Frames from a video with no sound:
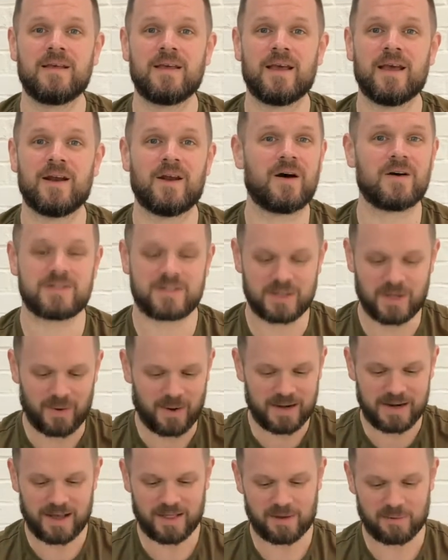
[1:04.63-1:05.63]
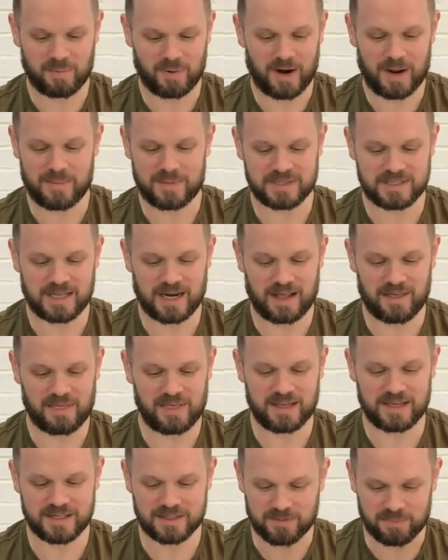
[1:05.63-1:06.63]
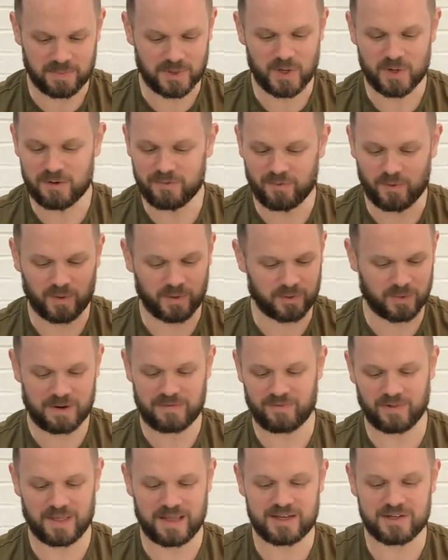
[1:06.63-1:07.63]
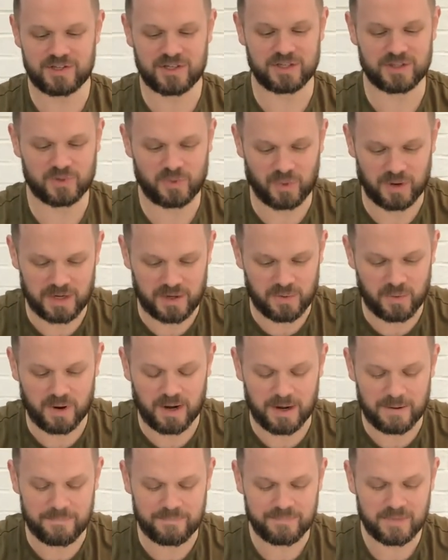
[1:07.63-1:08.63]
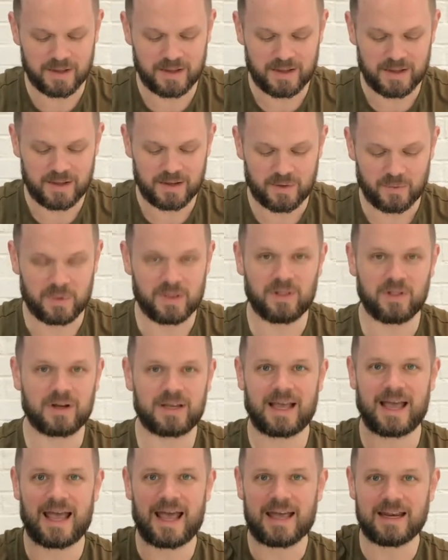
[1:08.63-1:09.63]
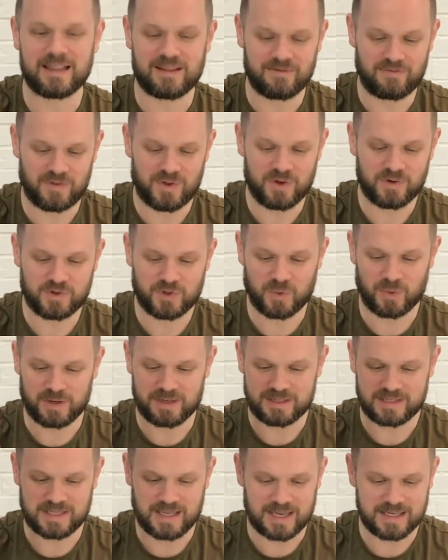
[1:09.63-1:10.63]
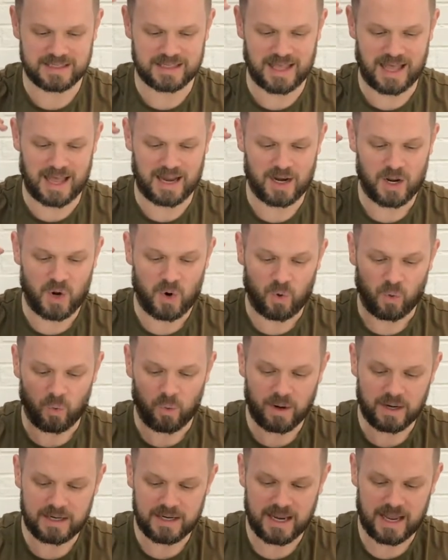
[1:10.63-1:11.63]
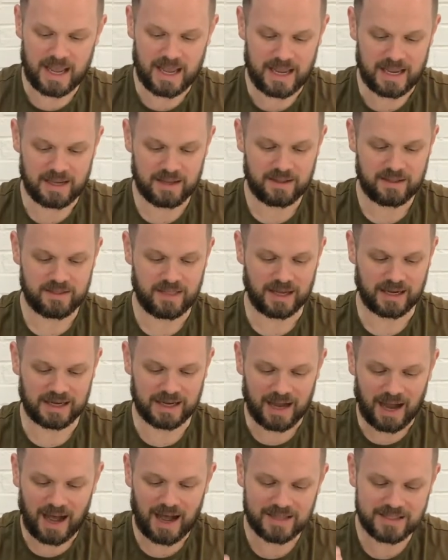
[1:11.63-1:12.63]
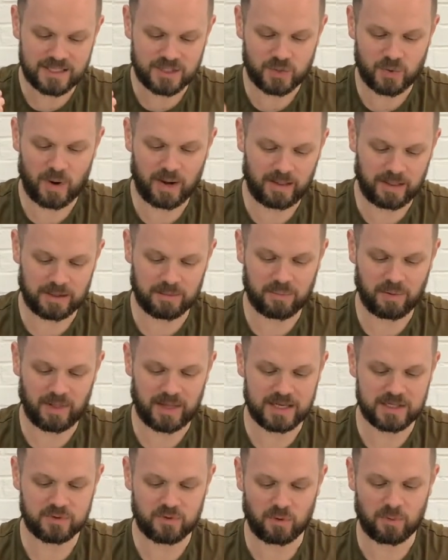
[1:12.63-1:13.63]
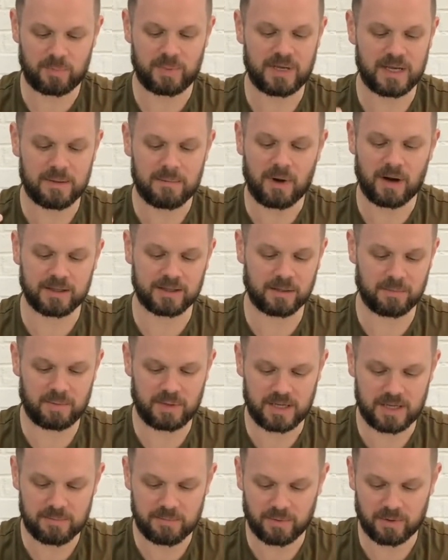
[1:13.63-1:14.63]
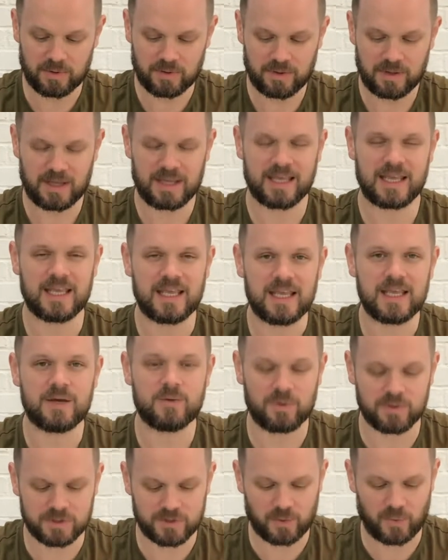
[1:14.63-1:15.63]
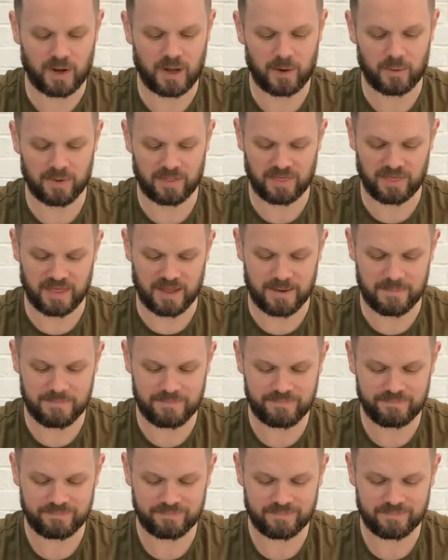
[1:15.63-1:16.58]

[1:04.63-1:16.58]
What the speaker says: And also another promise that I think is beautiful in Revelation 21, we look ahead in the future where it says that one day that God's dwelling place will be among the people. He will dwell with them.